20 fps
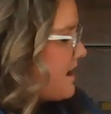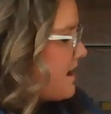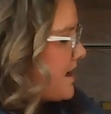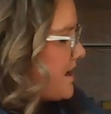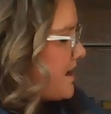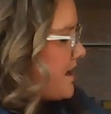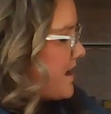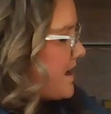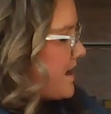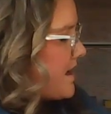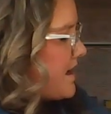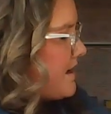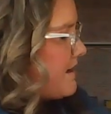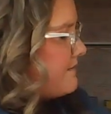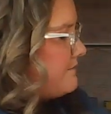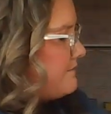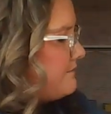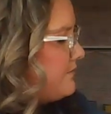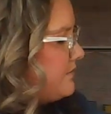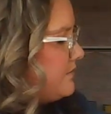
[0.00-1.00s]
I
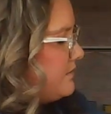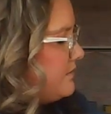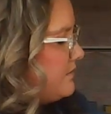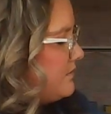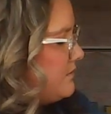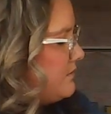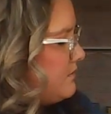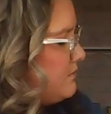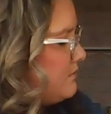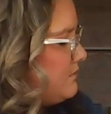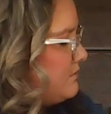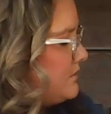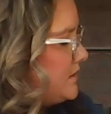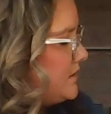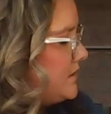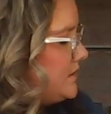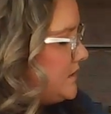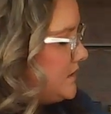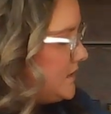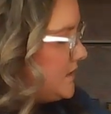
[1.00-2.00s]
have
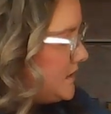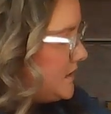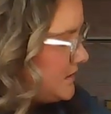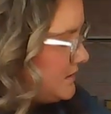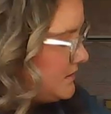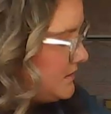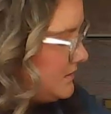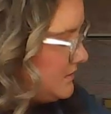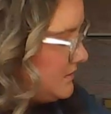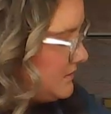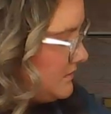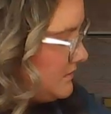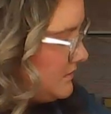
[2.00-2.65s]
1 10,